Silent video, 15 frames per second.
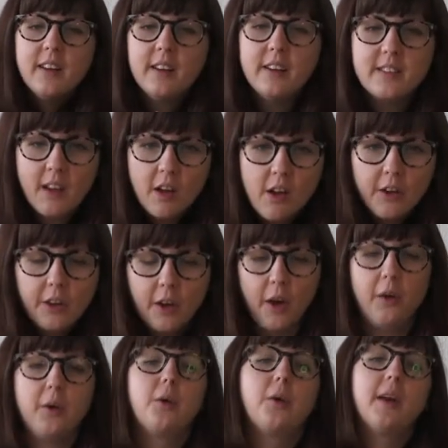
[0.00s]

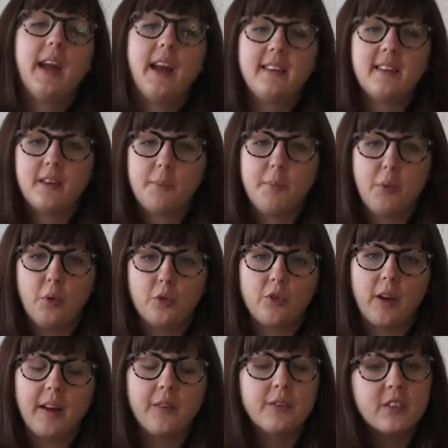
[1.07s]
Lozano created a
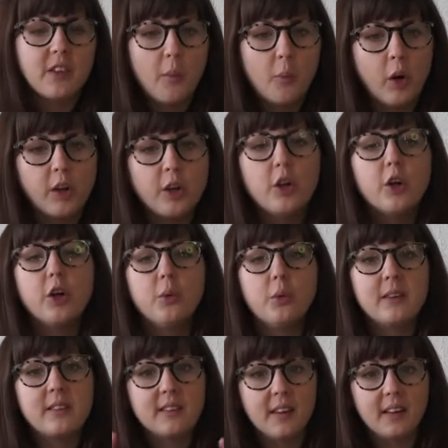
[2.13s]
portrait of someone who
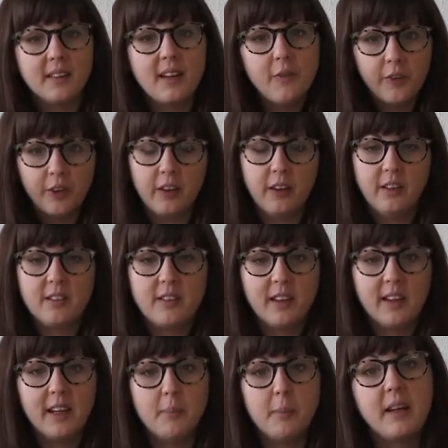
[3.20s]
was significant to
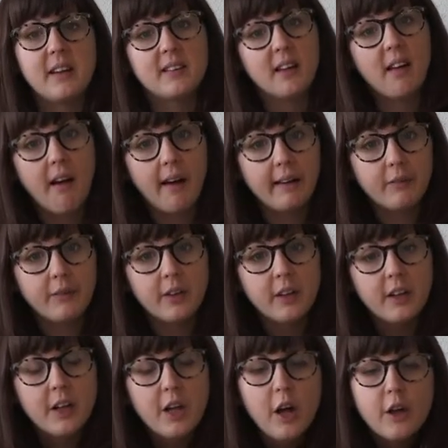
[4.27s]
him in his life,
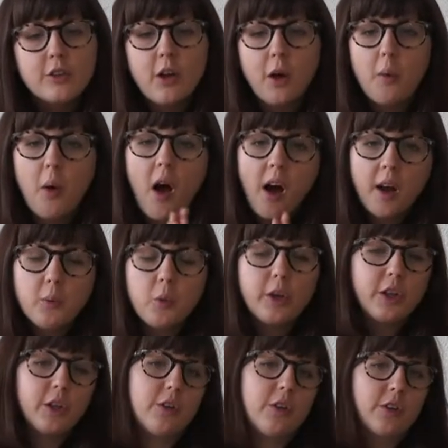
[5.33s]
so I
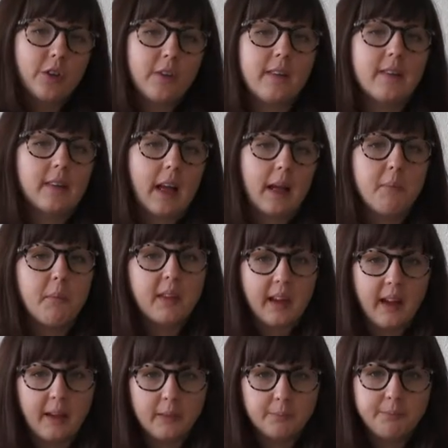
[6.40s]
want you to do the same
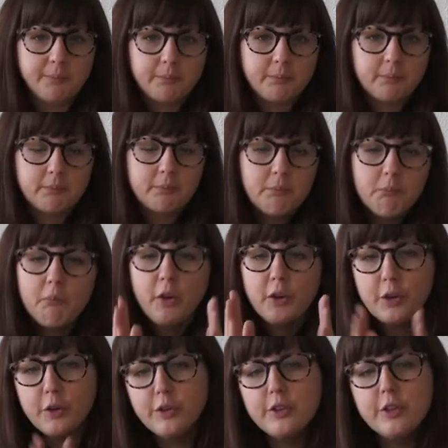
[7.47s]
thing.
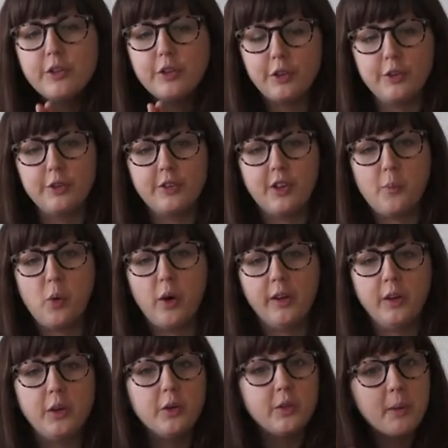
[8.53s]
You should choose someone
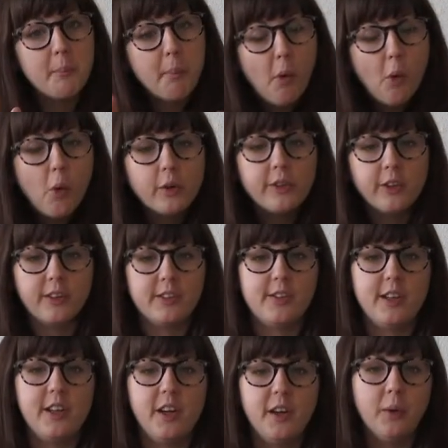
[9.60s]
who's important
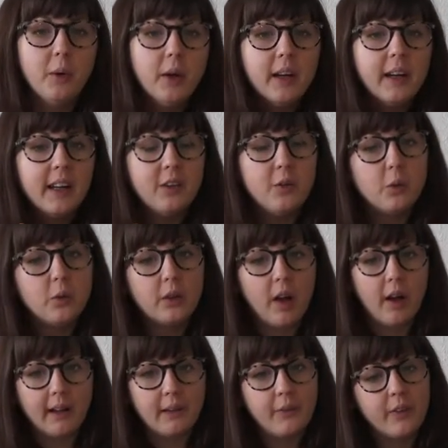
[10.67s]
to you in your
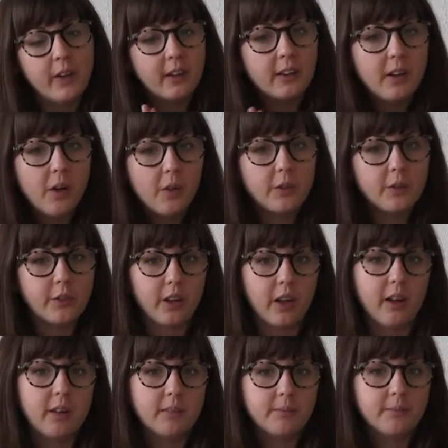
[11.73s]
life and
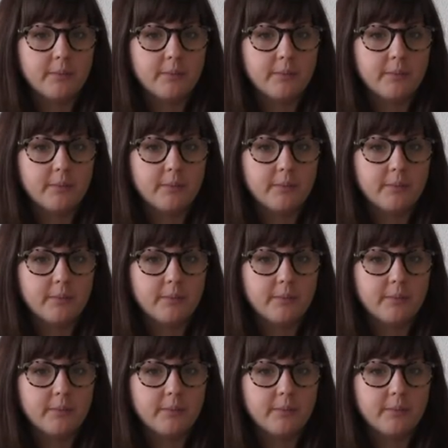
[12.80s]
culture.